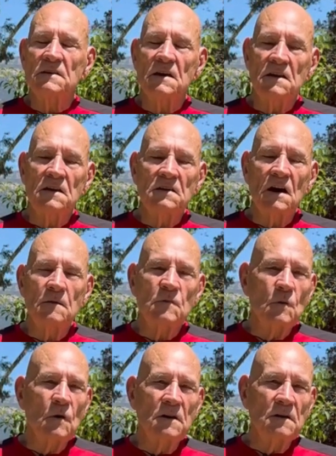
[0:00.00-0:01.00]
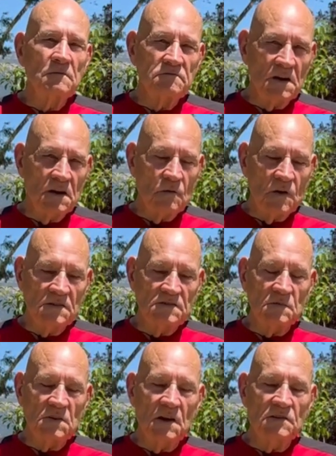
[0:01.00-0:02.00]
Anytime you want to get rid of
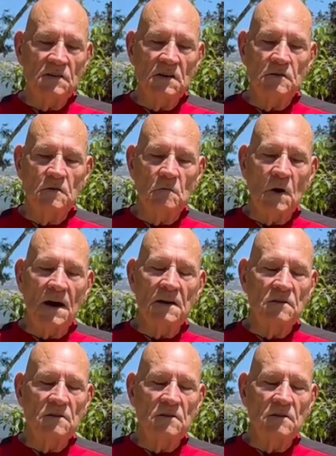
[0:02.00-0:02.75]
some tension in your body,